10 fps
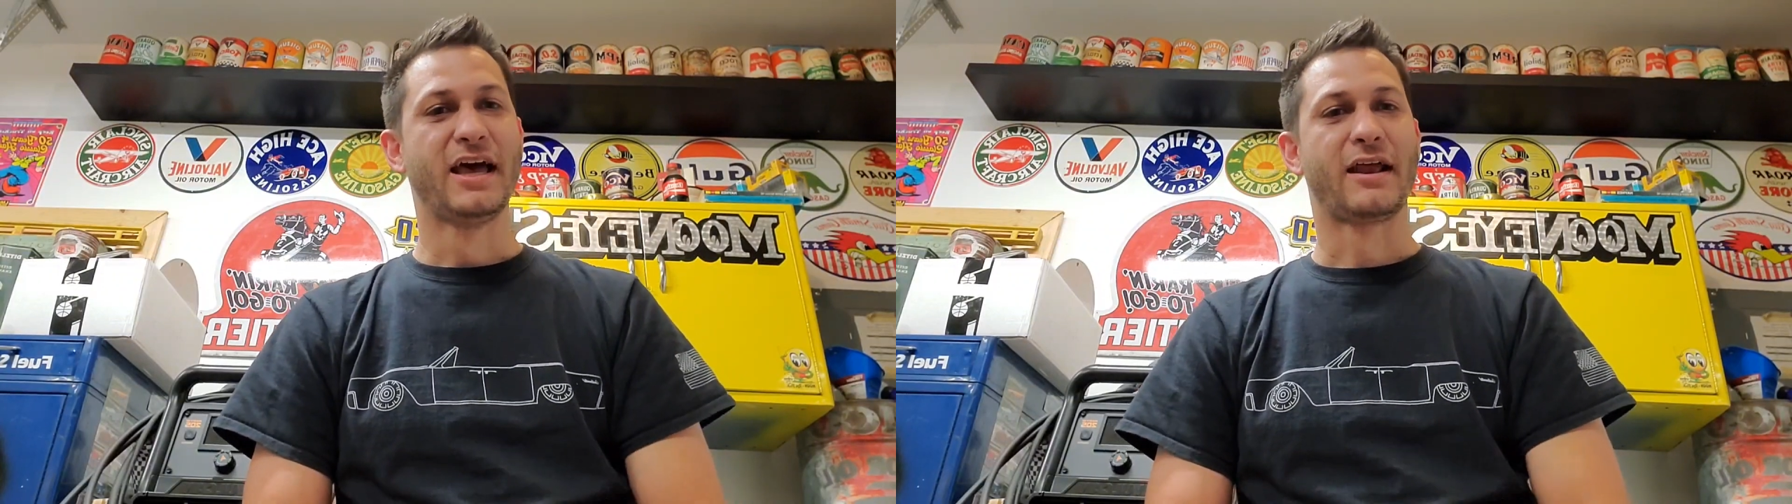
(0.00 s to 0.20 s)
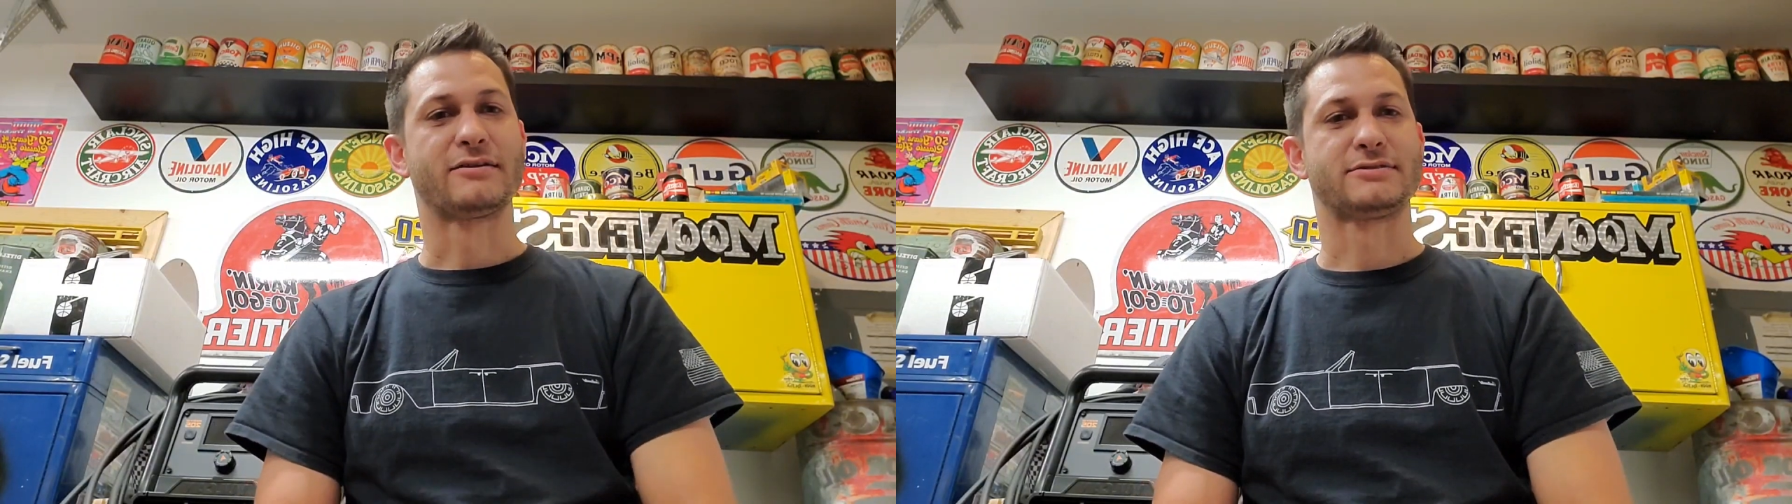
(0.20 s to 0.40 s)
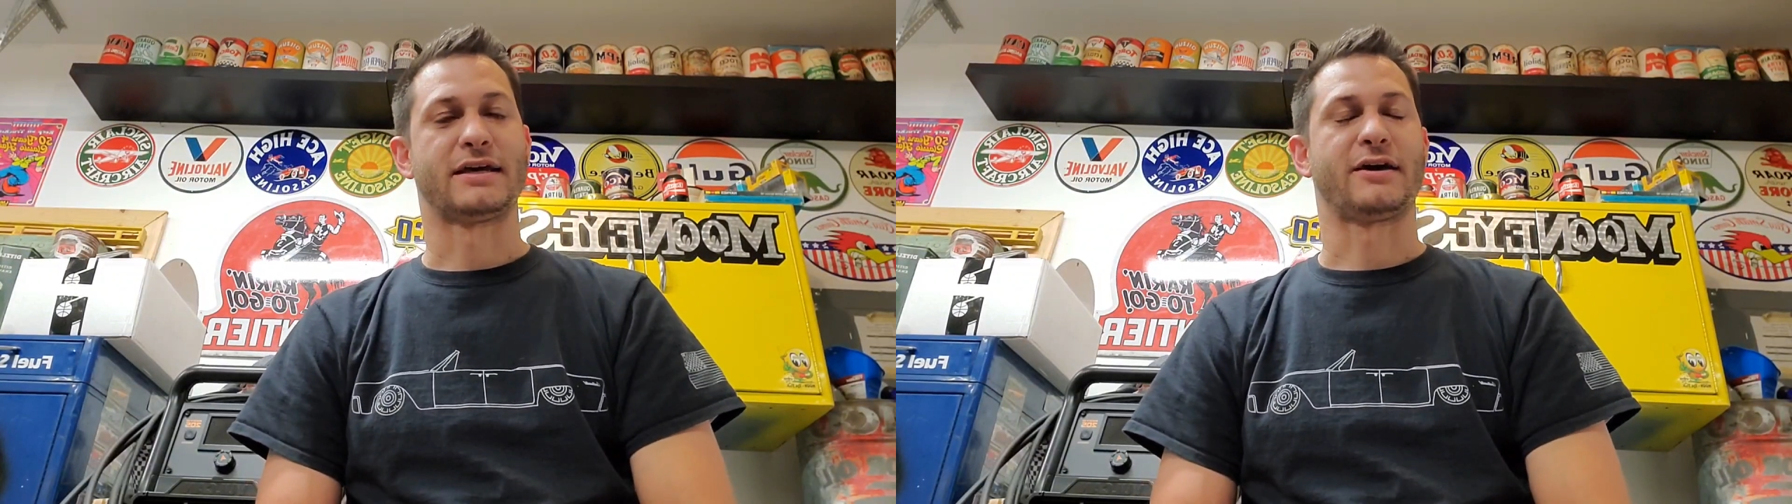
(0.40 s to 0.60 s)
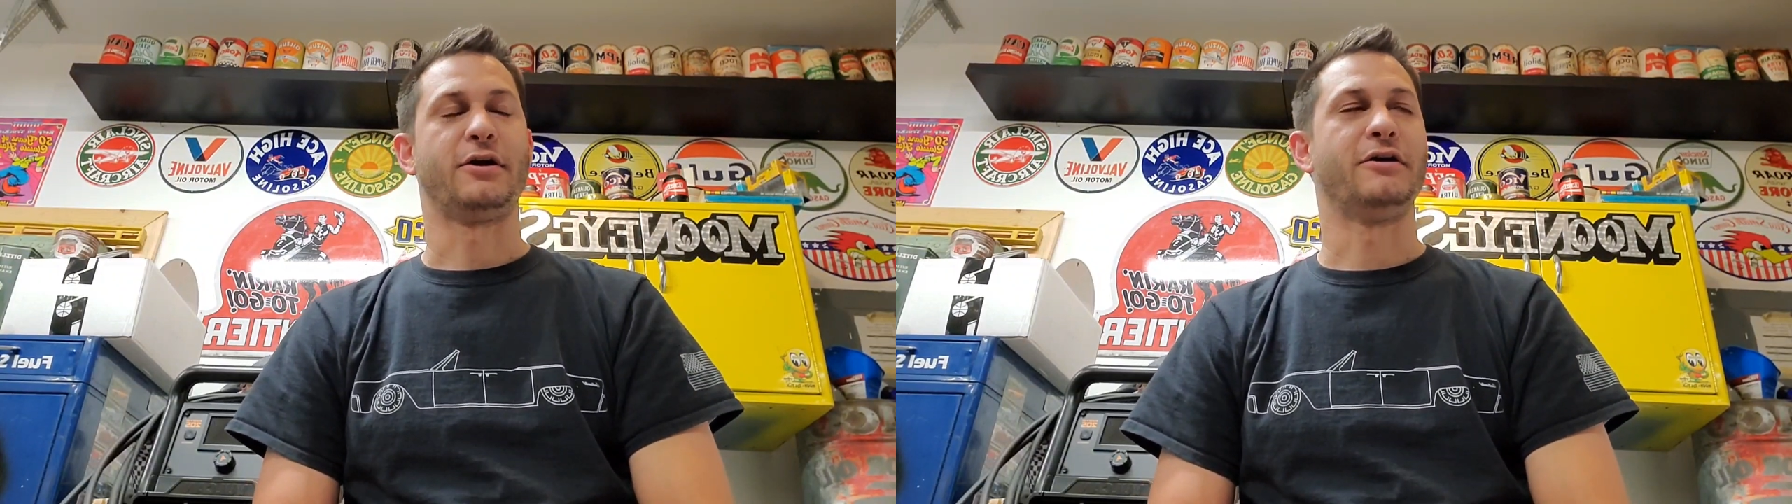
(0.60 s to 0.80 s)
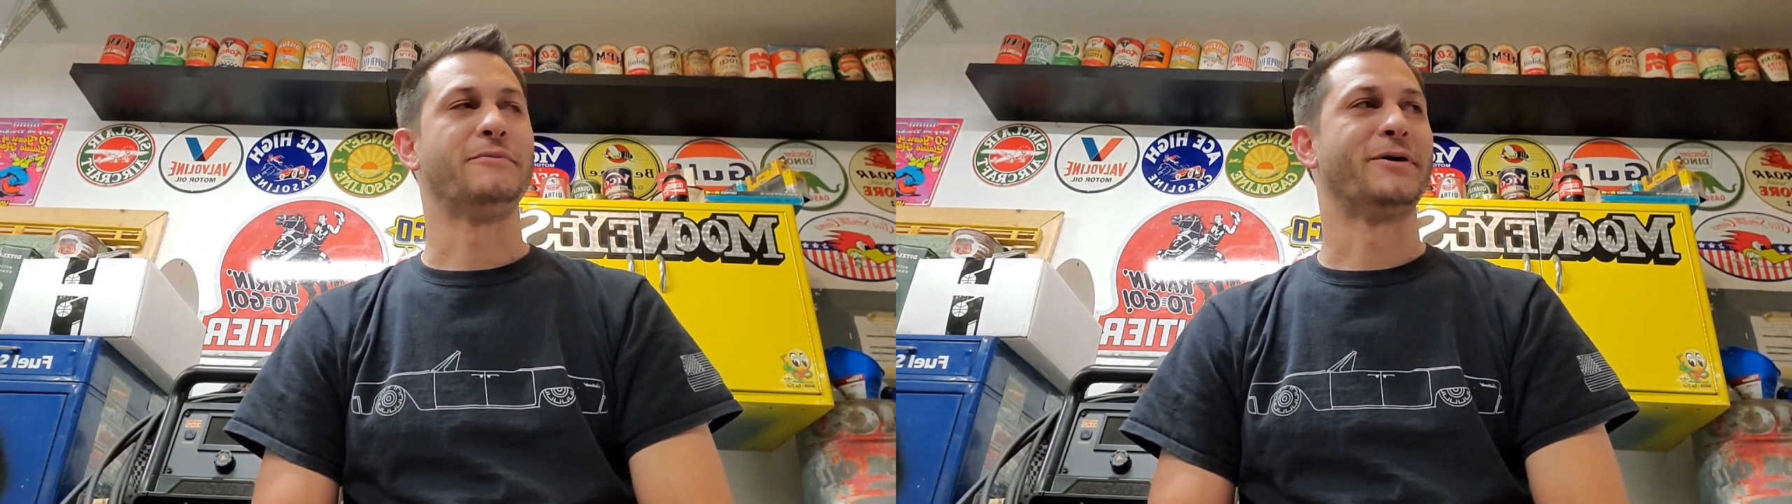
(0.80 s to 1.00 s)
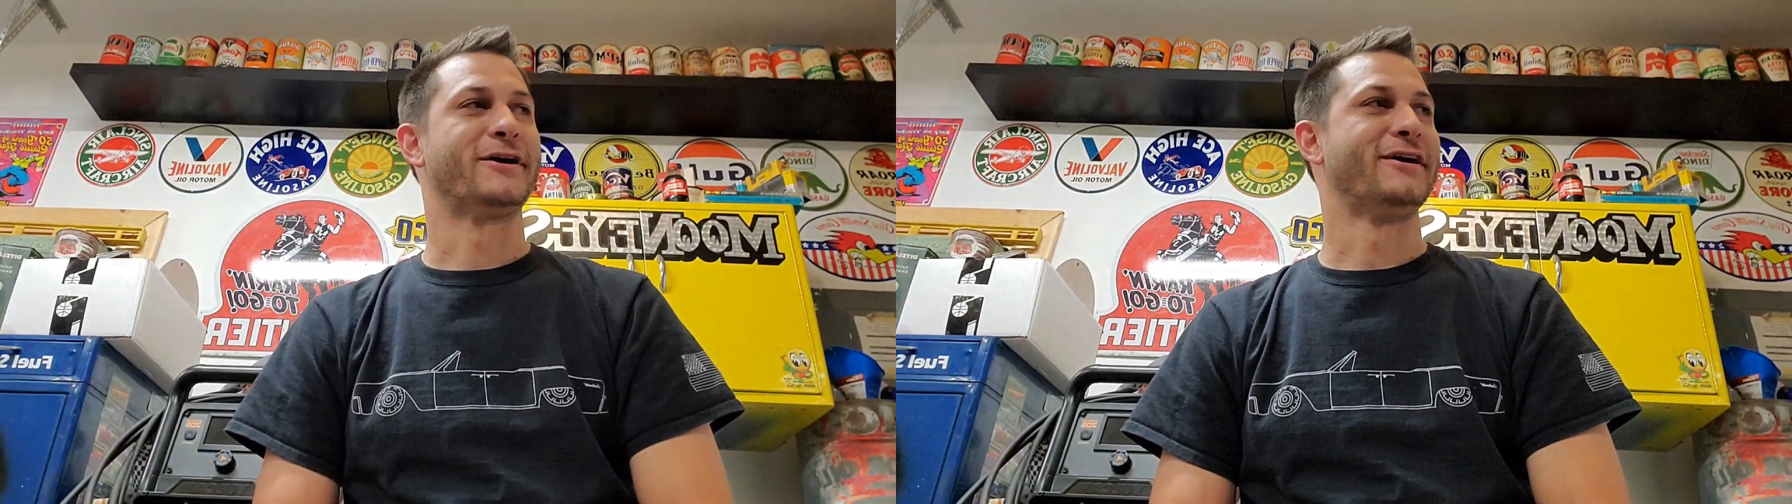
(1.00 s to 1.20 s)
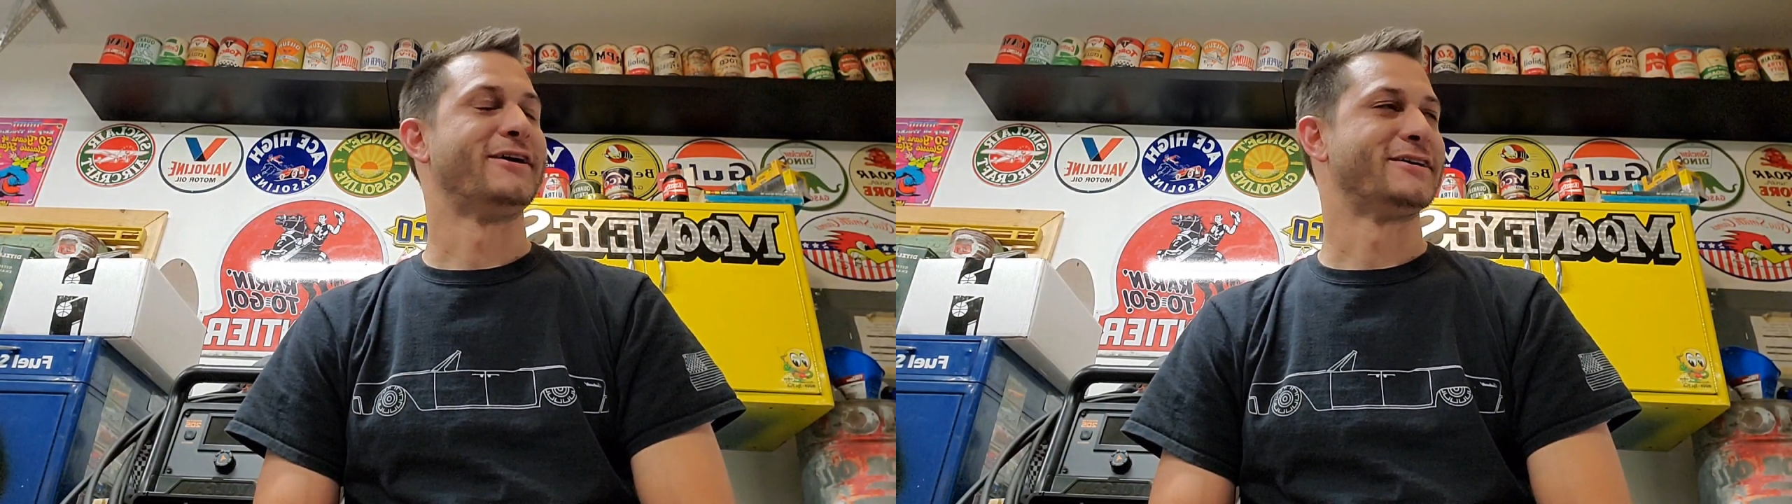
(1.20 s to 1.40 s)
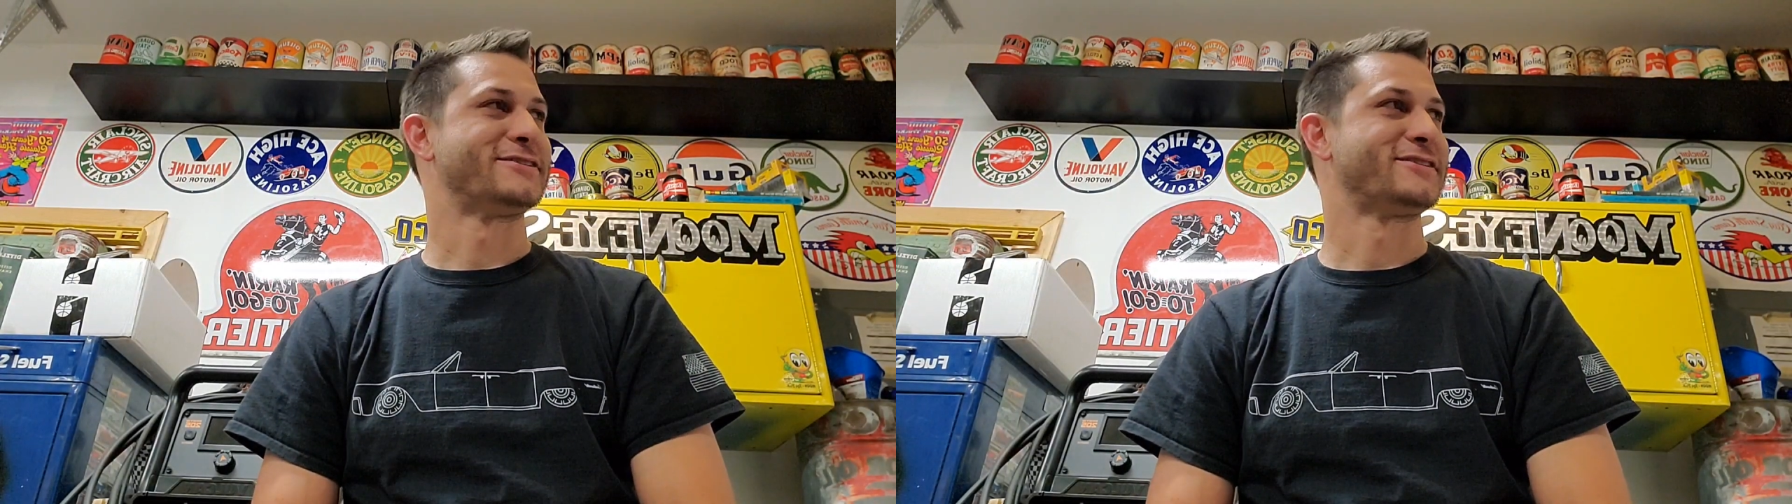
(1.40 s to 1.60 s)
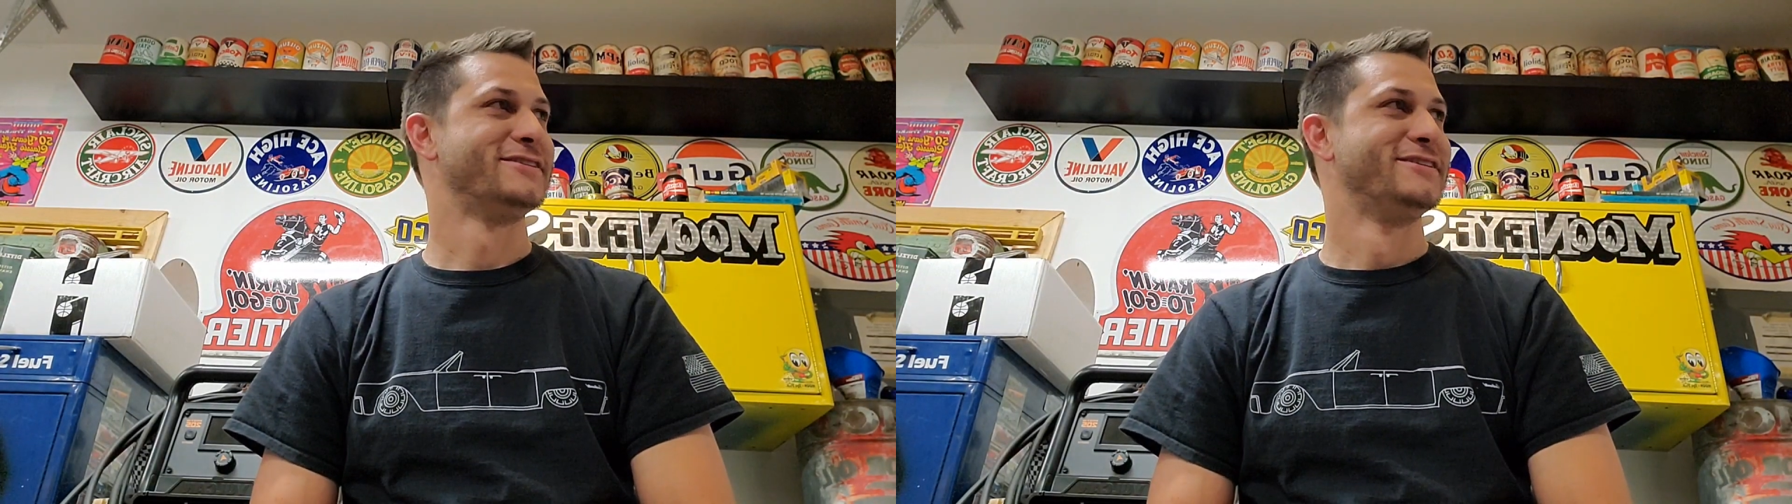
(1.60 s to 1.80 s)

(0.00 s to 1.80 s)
I was like, oh my gosh.